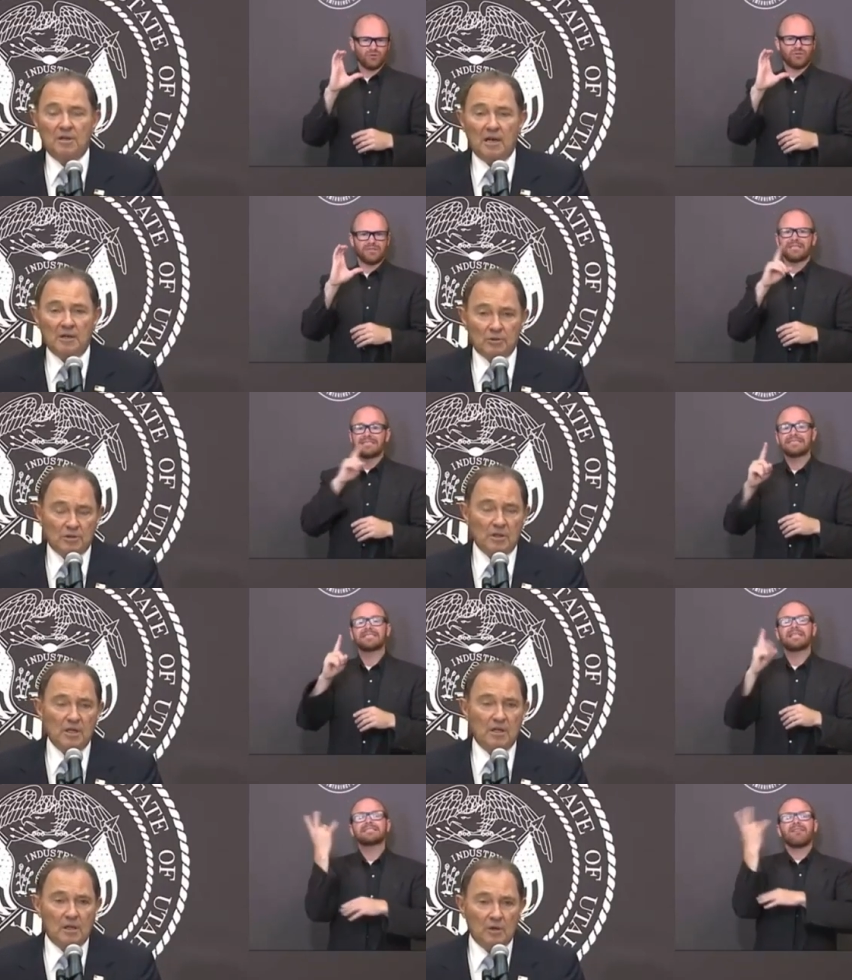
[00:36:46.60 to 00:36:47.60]

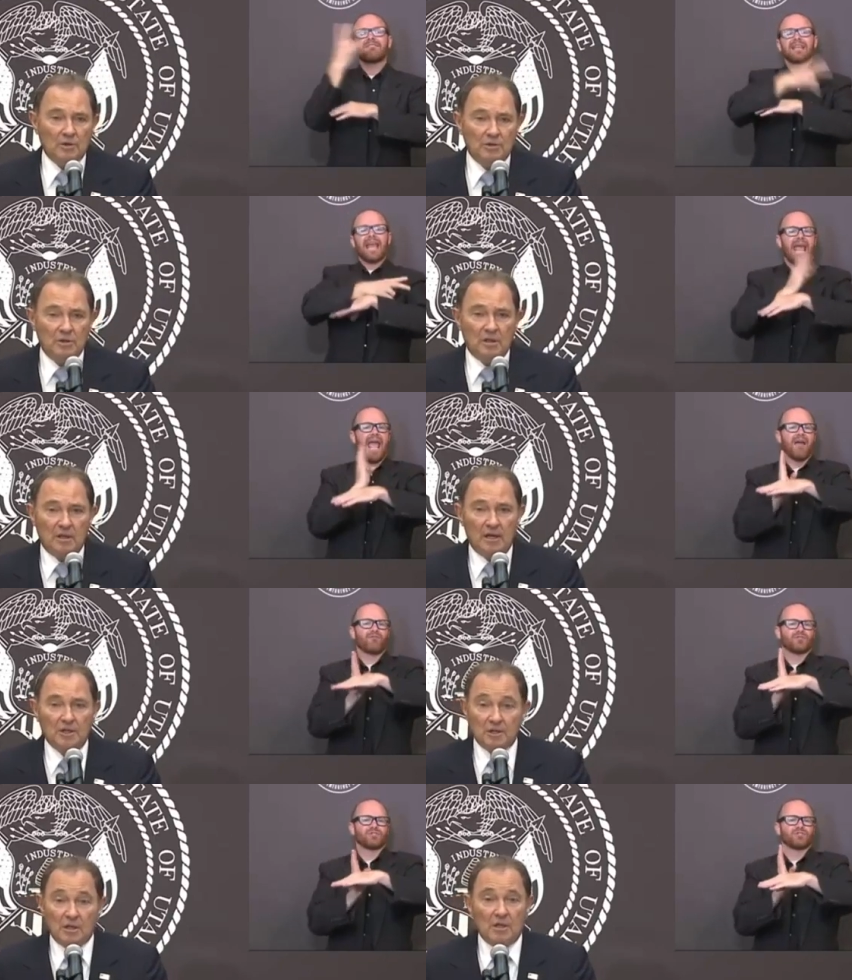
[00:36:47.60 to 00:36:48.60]
Speaker 1: dangerously close to the
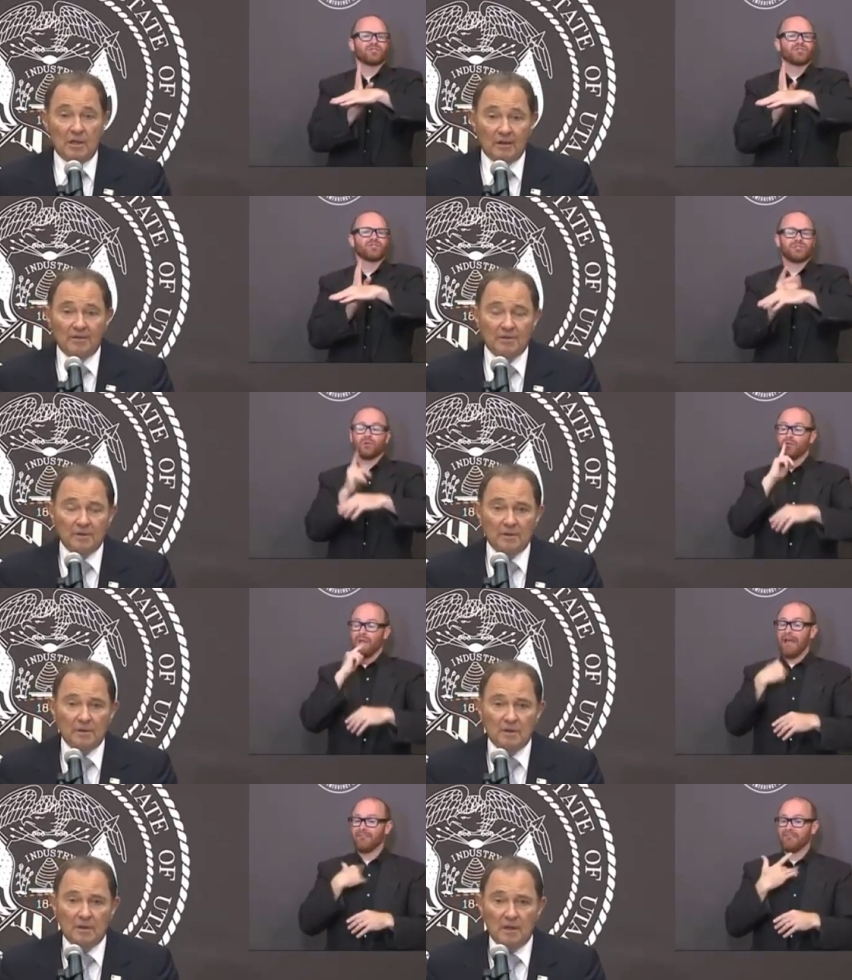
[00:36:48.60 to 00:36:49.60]
edge of the cliff,
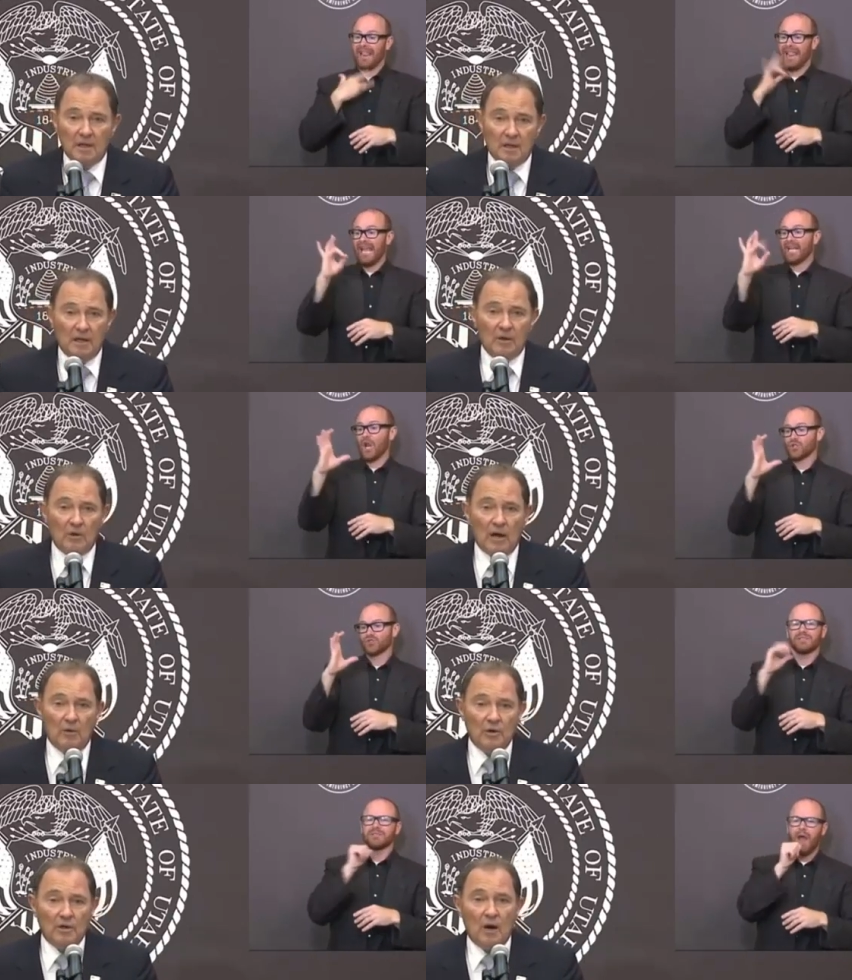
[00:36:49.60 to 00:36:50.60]
and I, don't- I
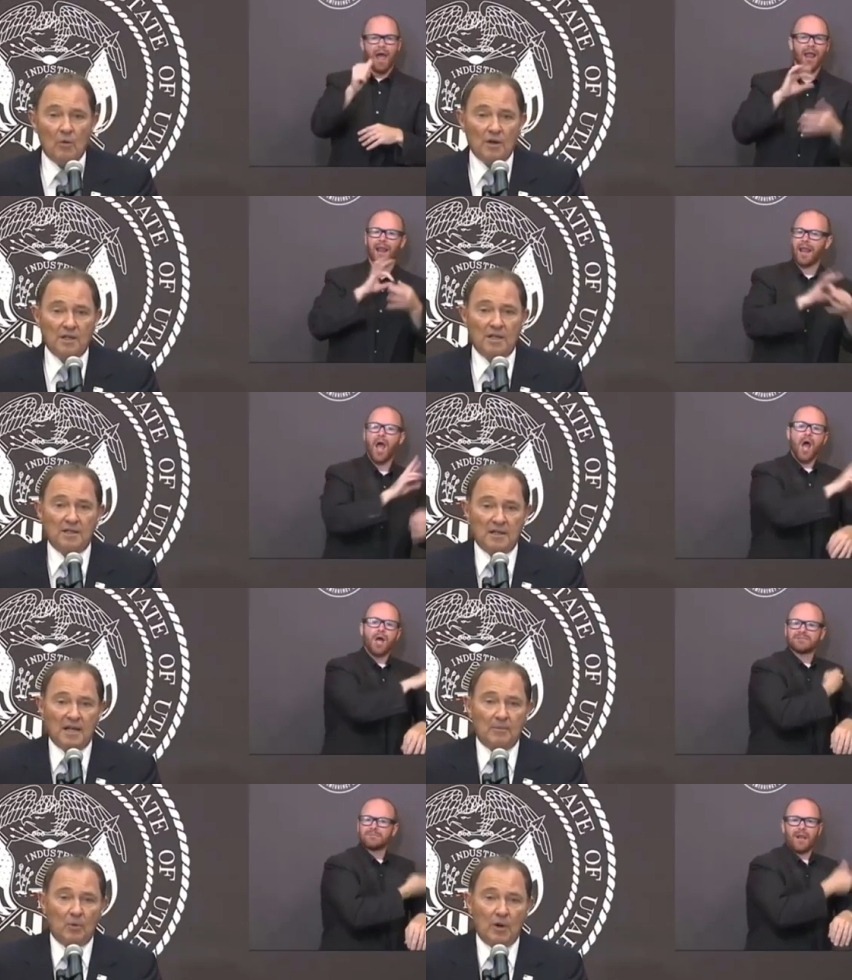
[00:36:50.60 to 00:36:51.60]
would not want to get to
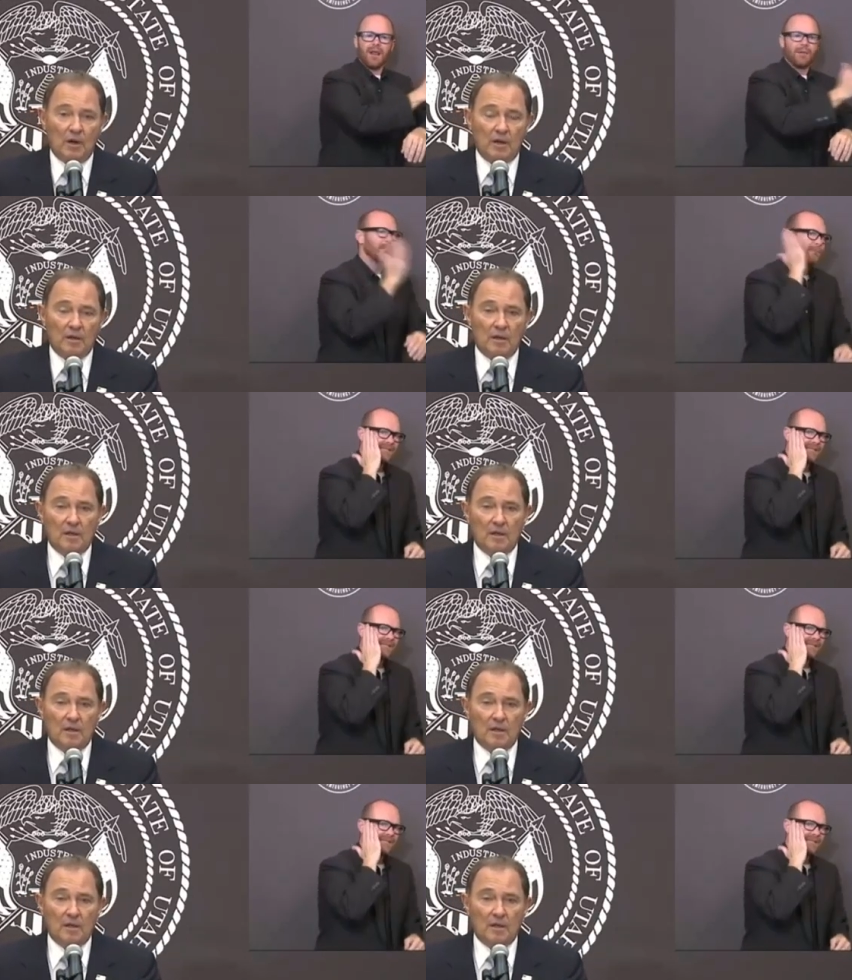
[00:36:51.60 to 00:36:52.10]
that point.